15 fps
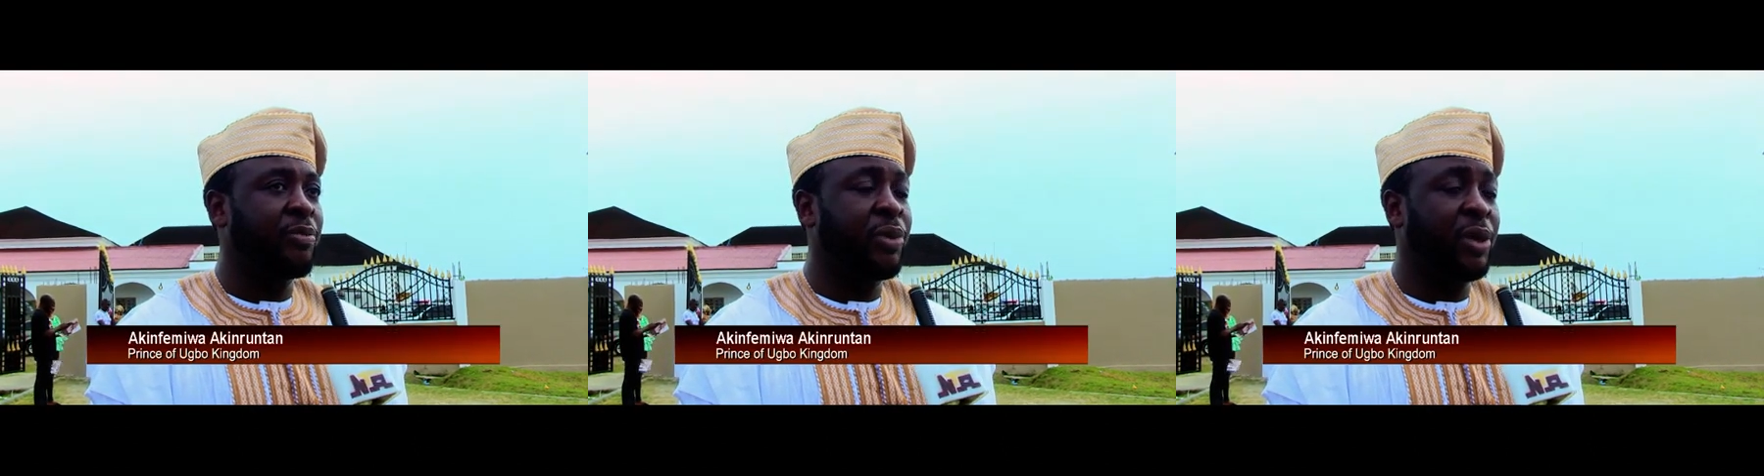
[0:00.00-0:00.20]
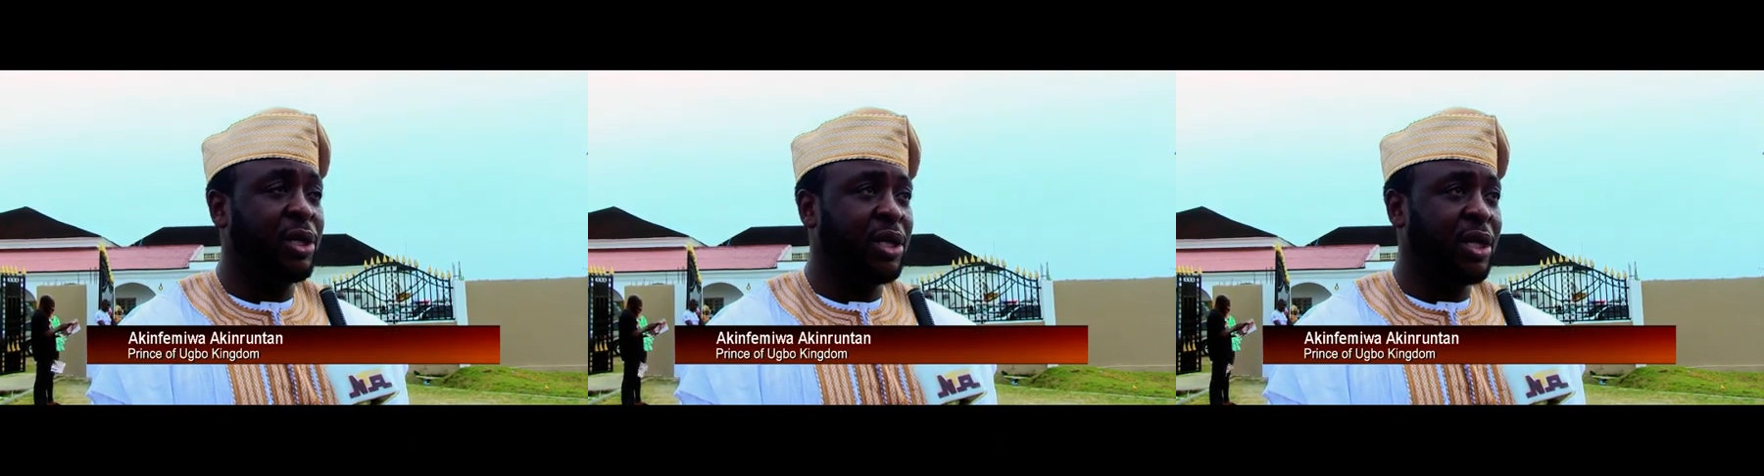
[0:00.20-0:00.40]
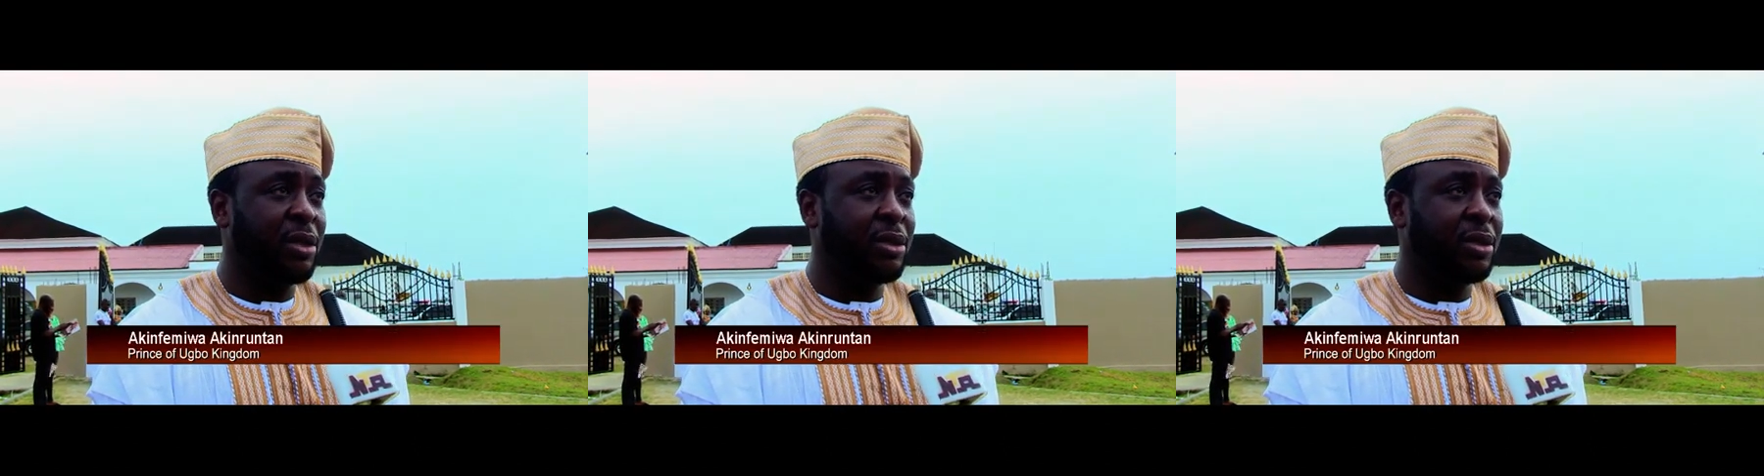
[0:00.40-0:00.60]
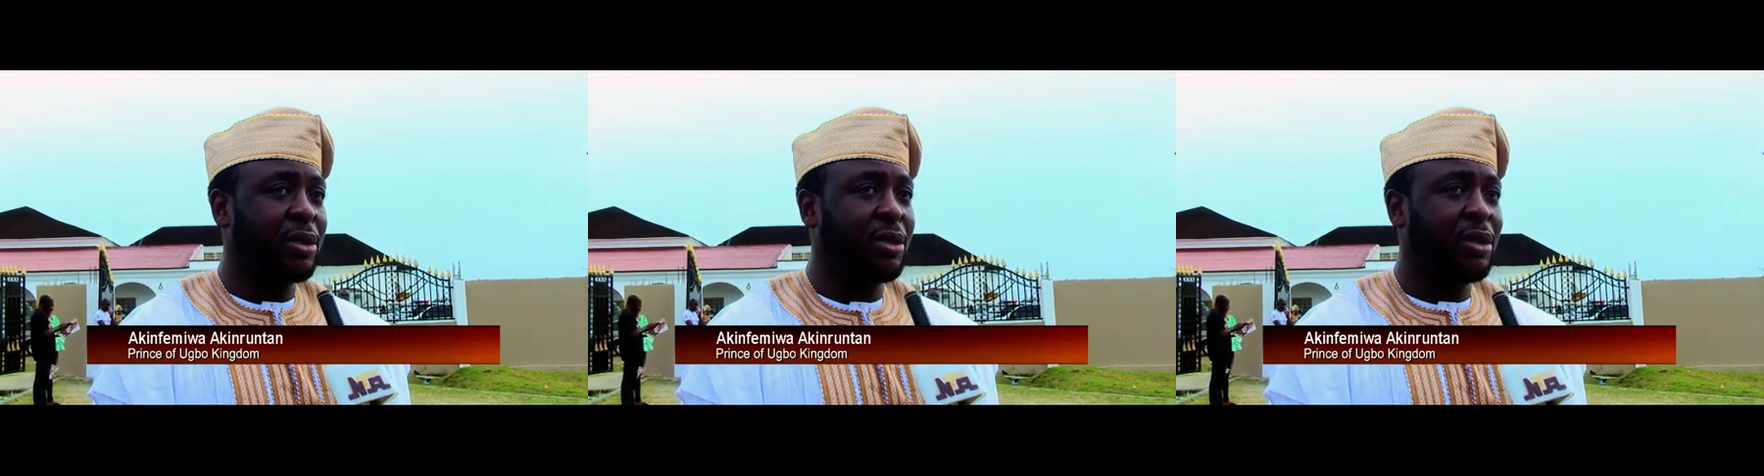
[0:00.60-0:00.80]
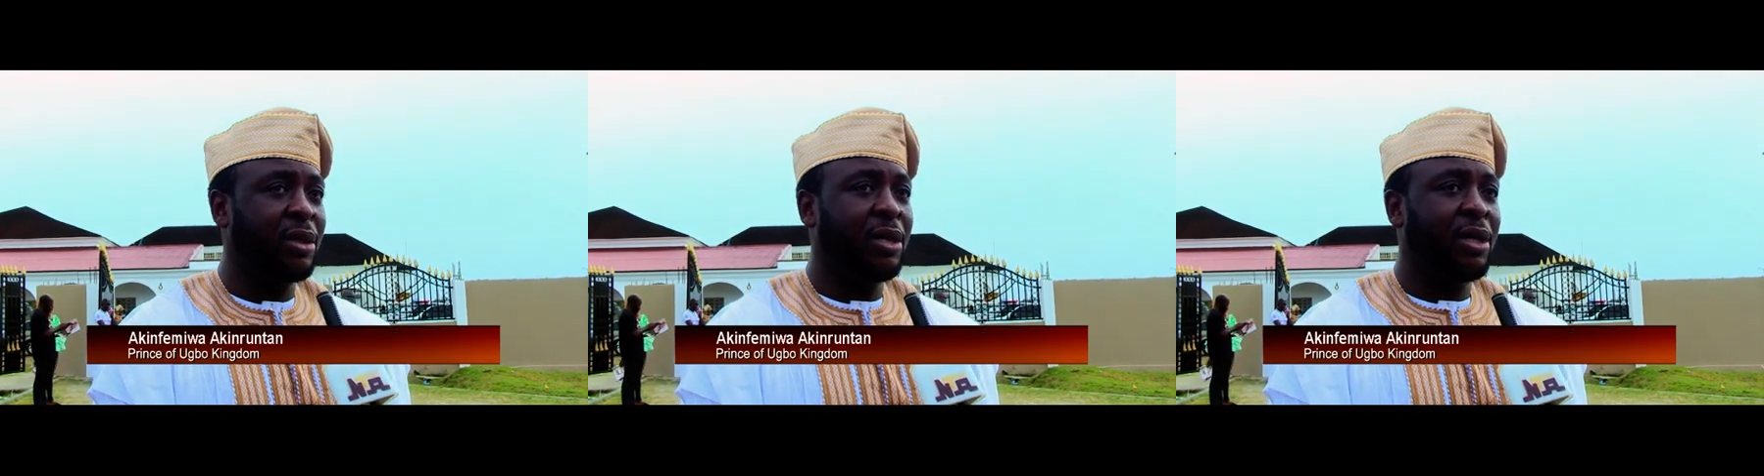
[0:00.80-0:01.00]
patient,
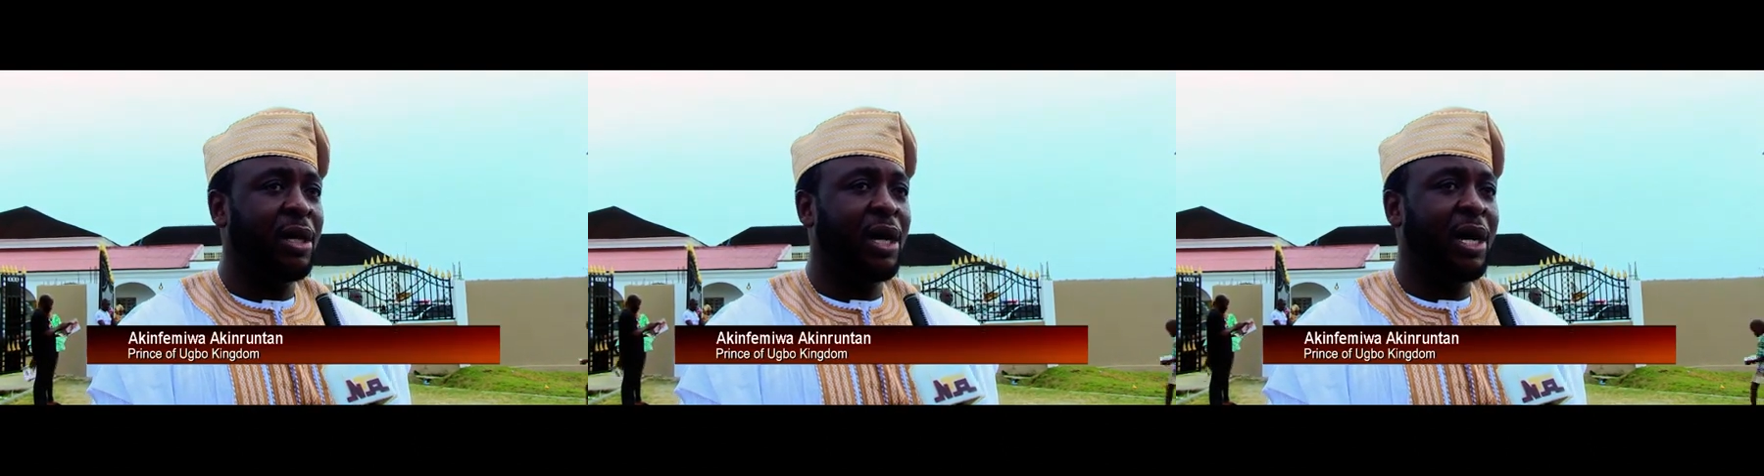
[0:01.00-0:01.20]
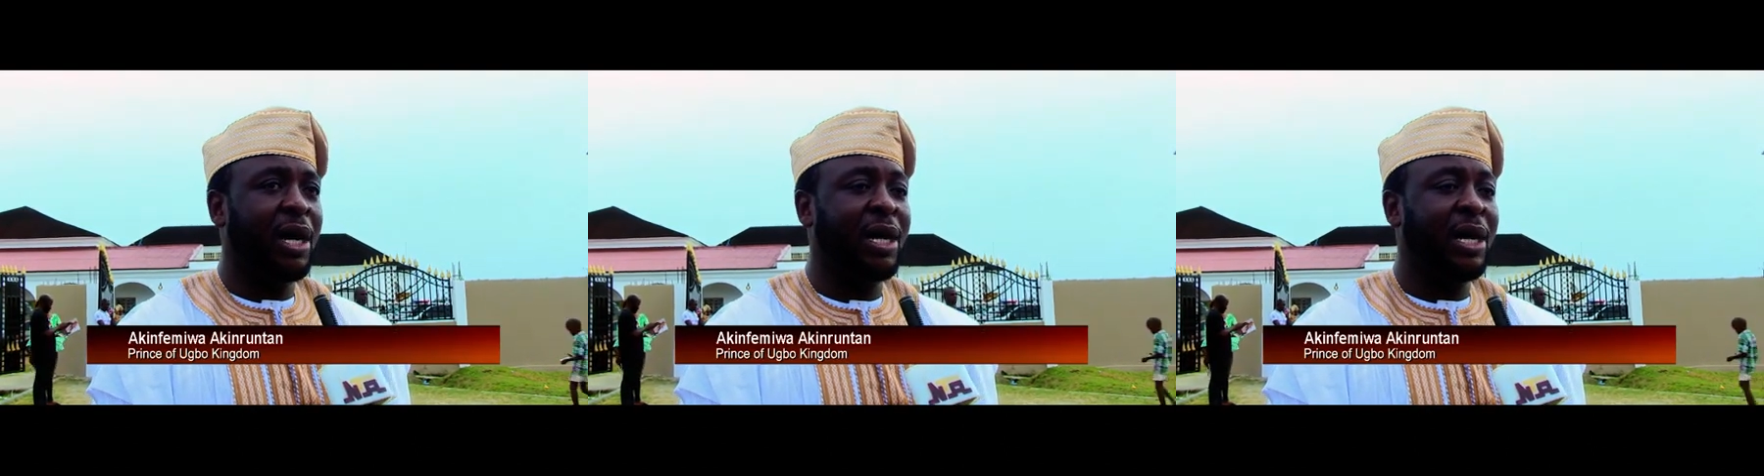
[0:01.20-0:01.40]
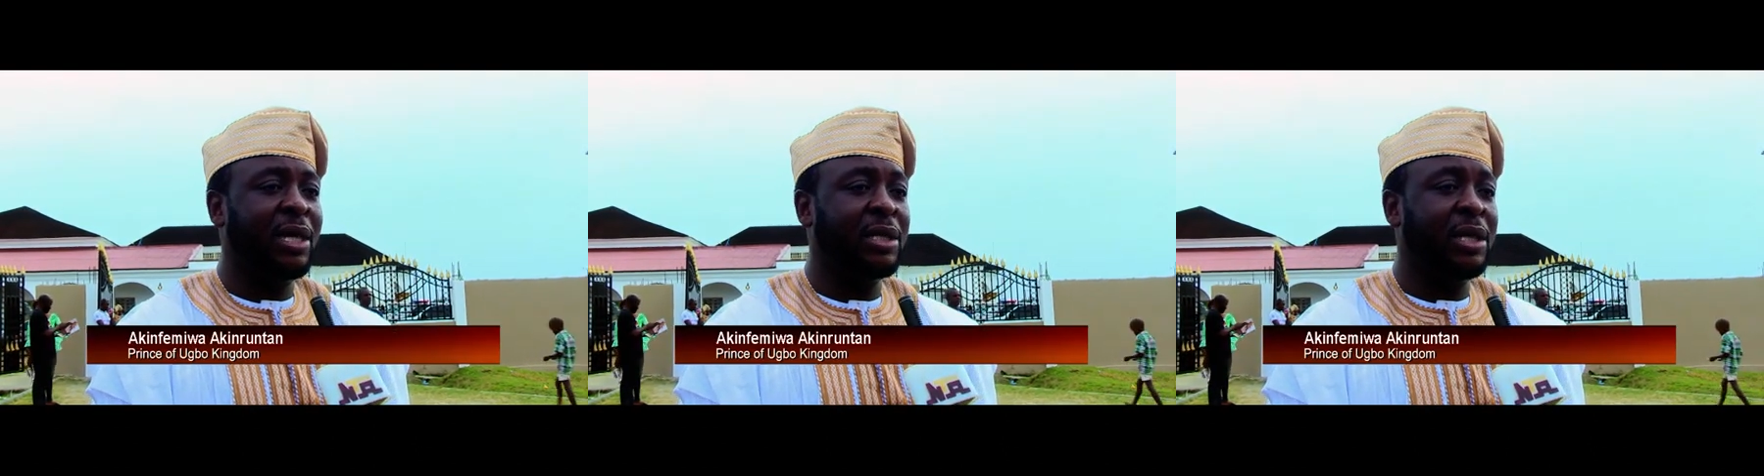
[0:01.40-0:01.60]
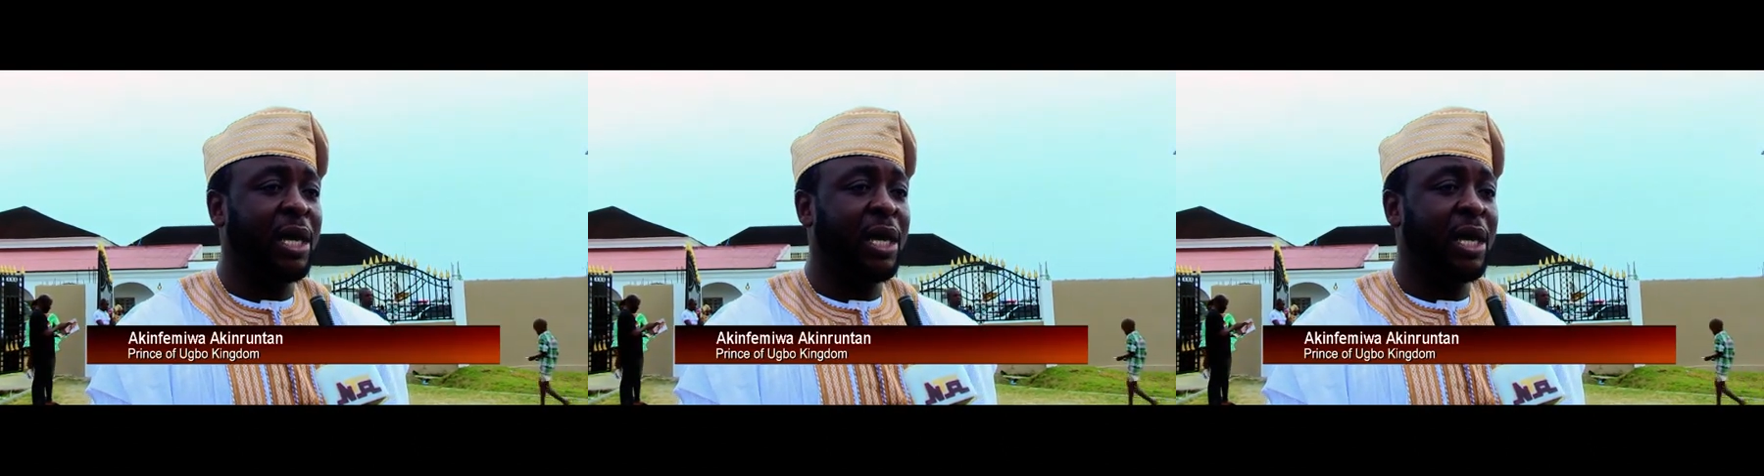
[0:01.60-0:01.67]
and as